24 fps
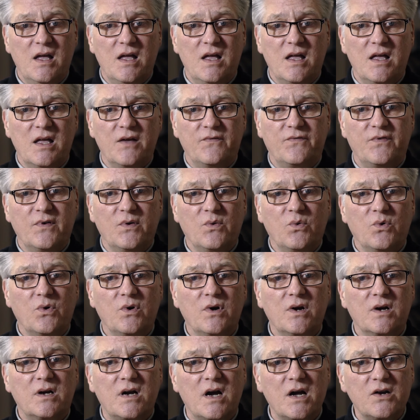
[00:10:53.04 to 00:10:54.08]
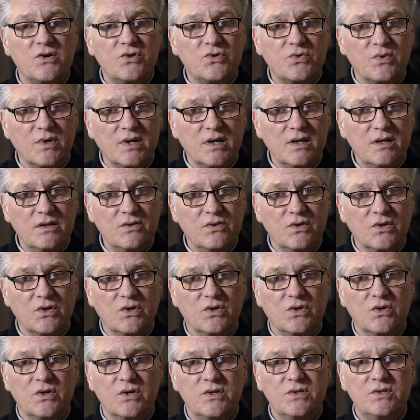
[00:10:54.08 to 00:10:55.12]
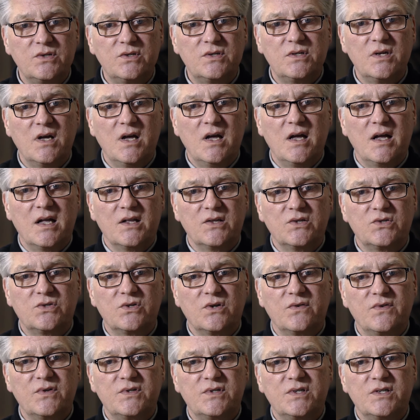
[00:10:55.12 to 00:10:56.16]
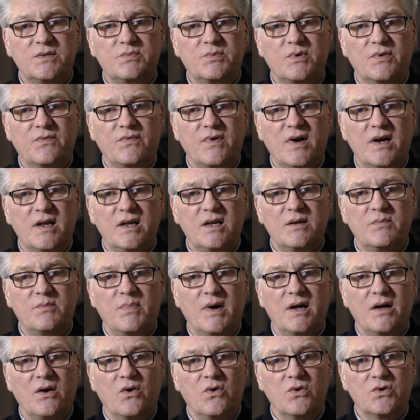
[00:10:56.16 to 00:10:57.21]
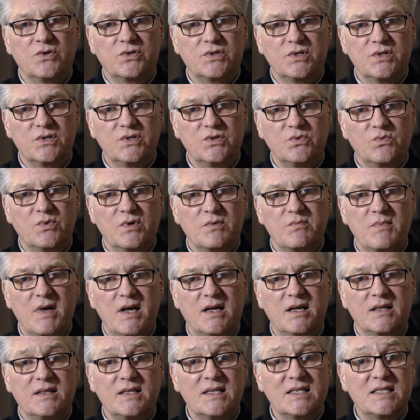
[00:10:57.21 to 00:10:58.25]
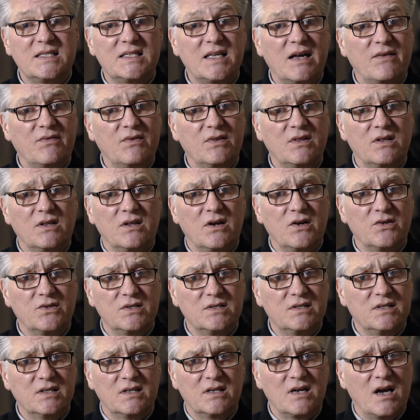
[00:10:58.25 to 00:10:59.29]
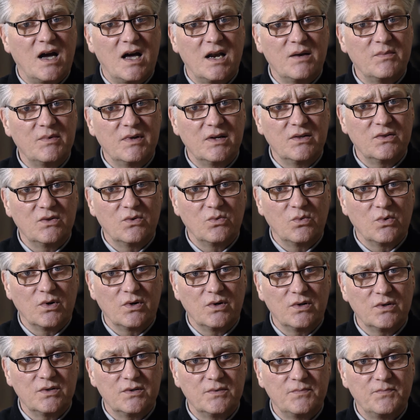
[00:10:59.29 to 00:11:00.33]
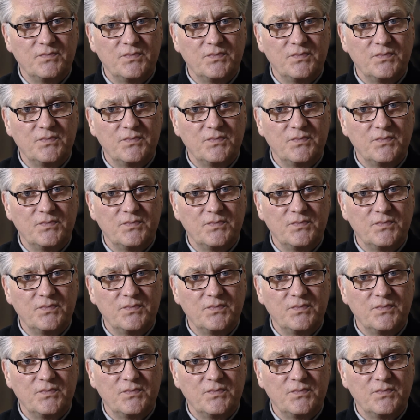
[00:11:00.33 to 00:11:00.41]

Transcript: If it were a country, the goods and services provided by oceans would make it the 7th largest economy in the world.